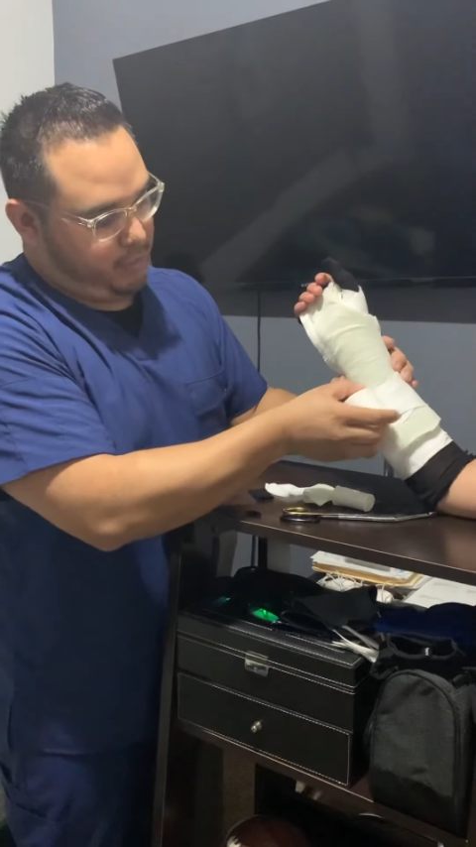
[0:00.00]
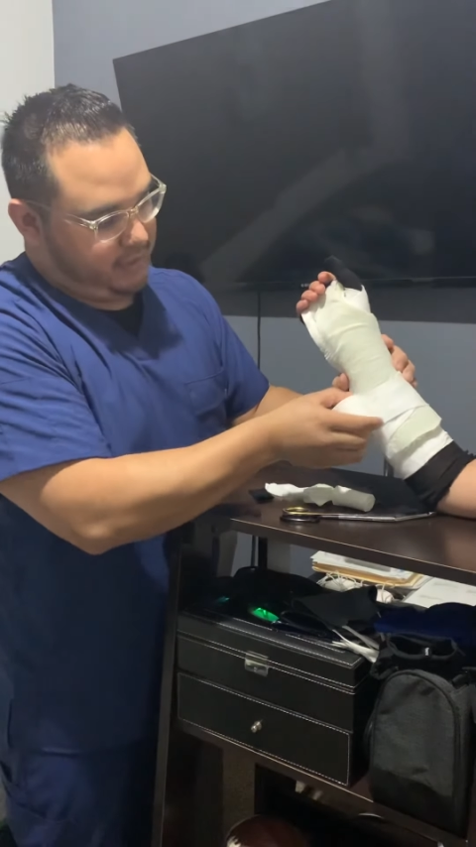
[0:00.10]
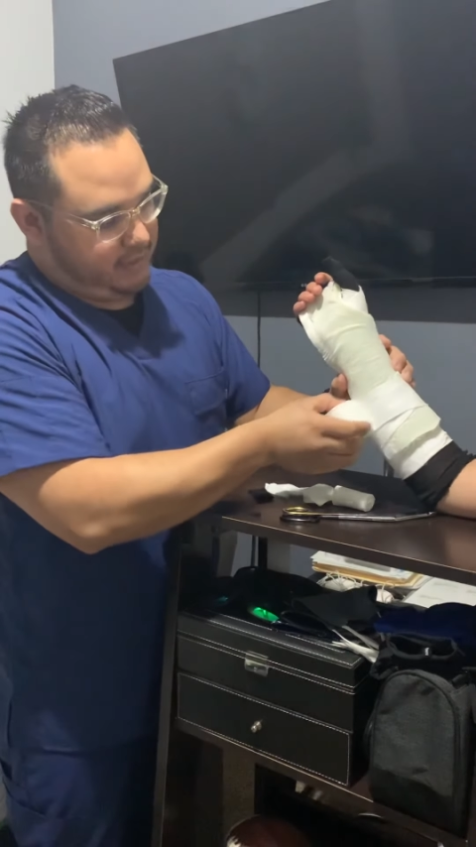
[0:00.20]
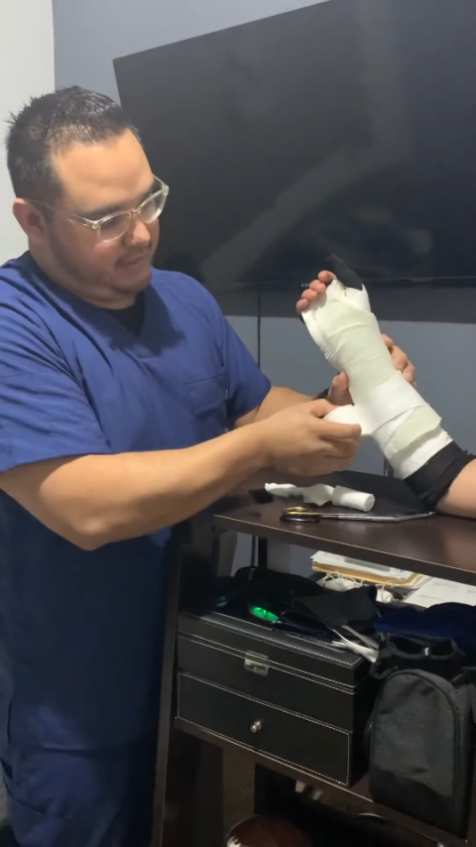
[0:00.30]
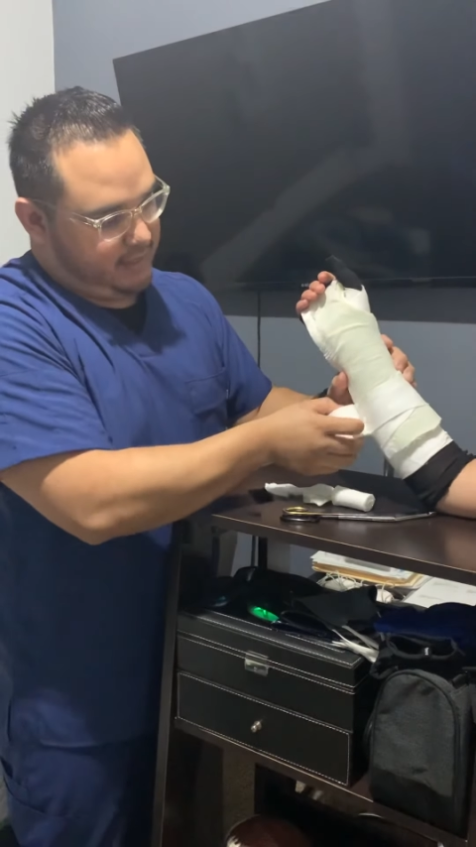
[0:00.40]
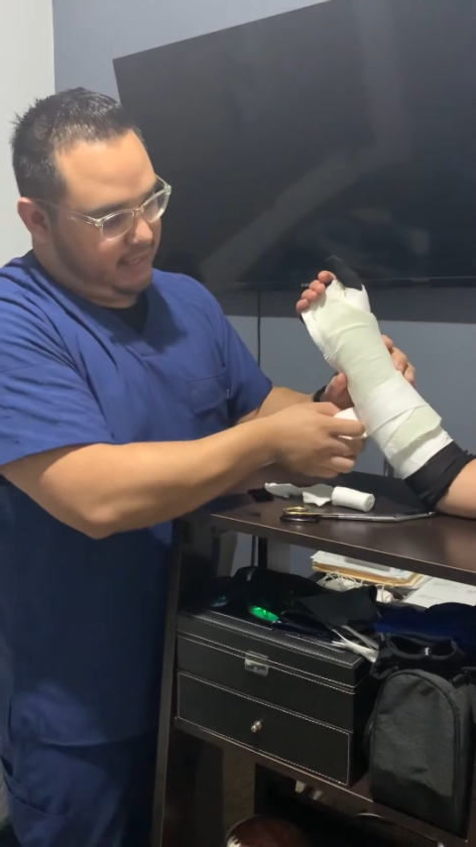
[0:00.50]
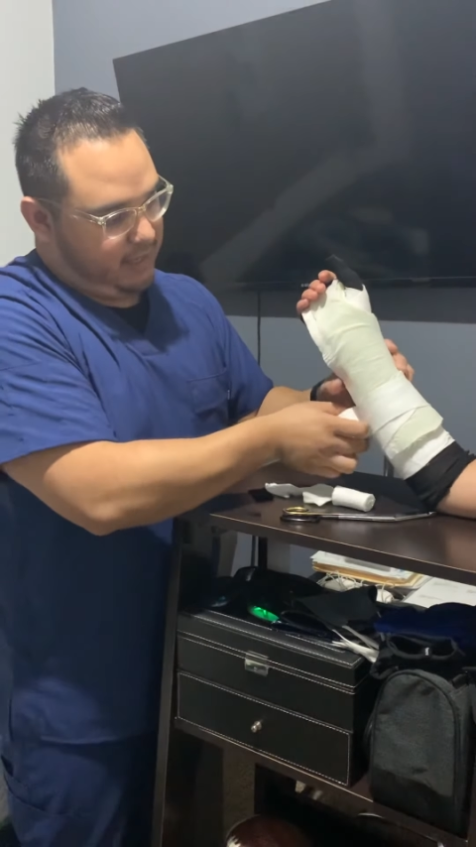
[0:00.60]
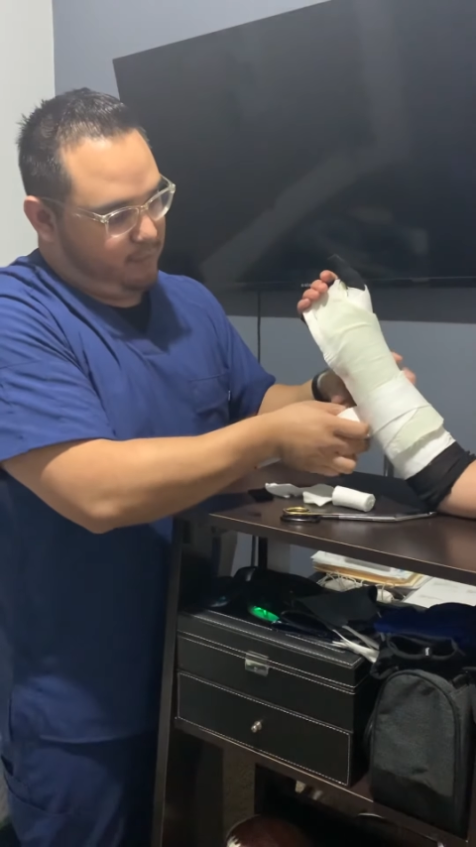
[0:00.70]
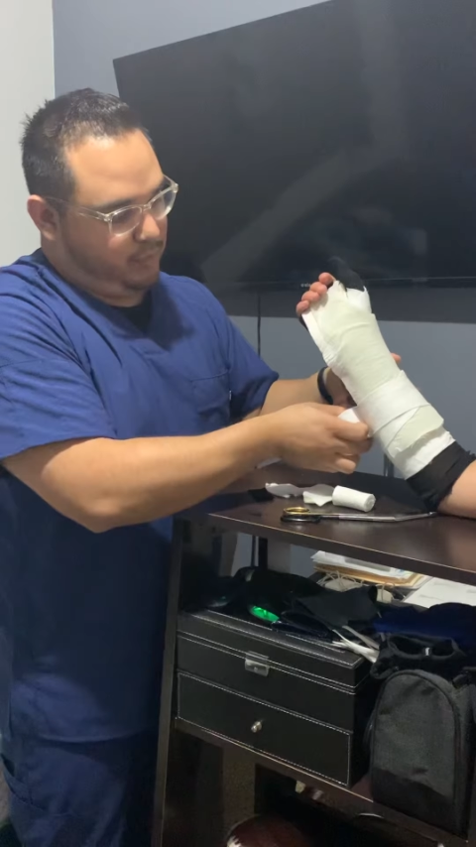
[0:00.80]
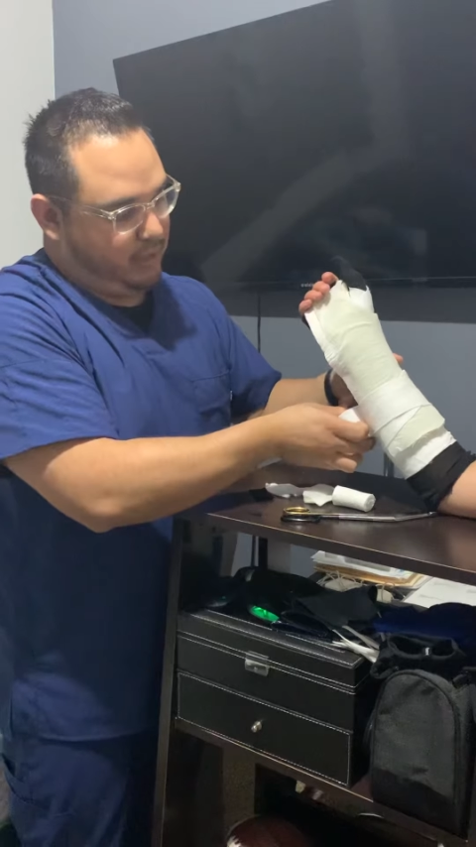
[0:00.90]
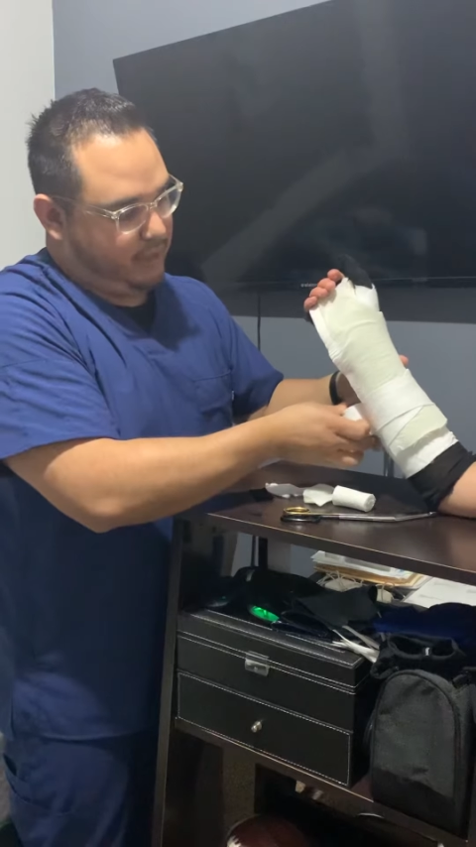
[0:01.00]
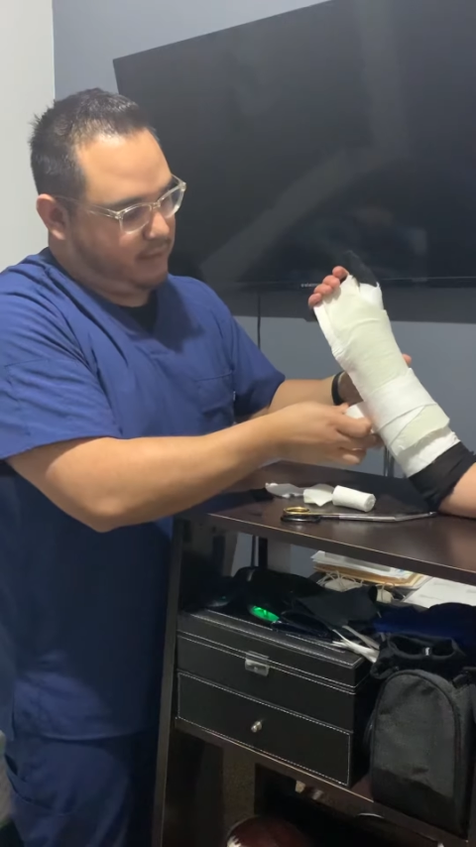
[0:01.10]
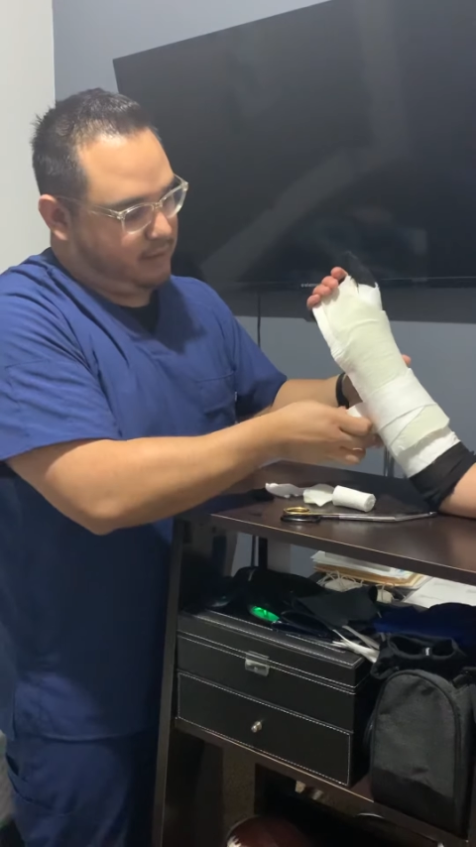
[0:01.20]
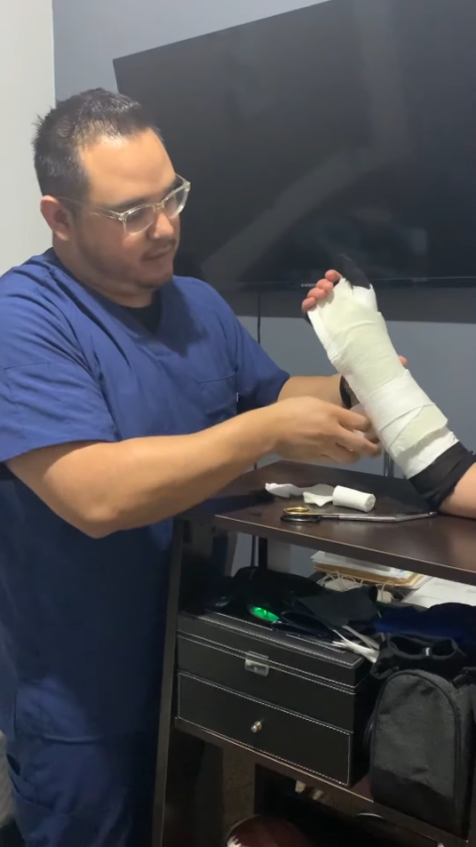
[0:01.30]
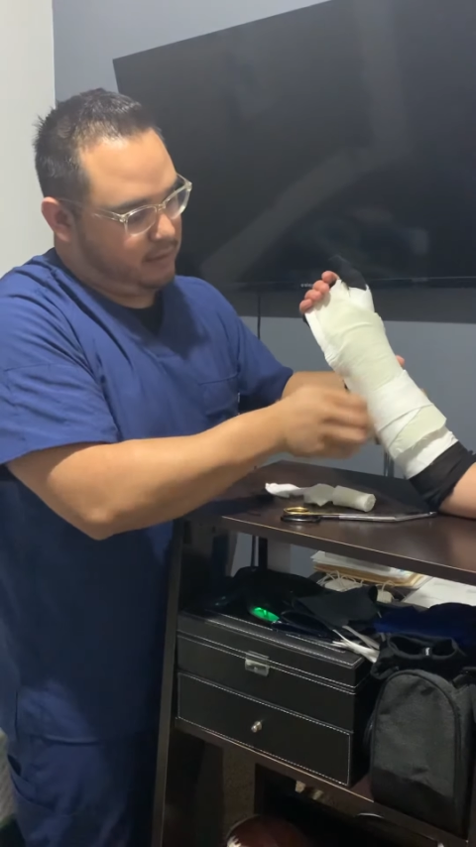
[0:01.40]
it stay in
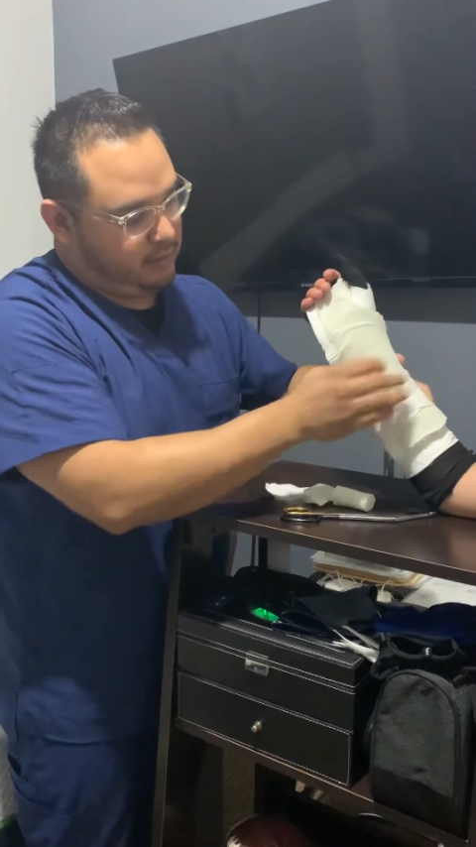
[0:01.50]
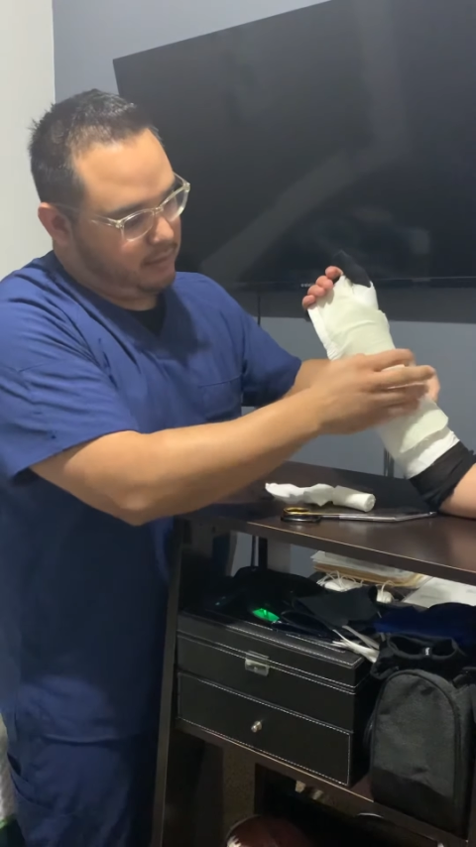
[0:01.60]
place.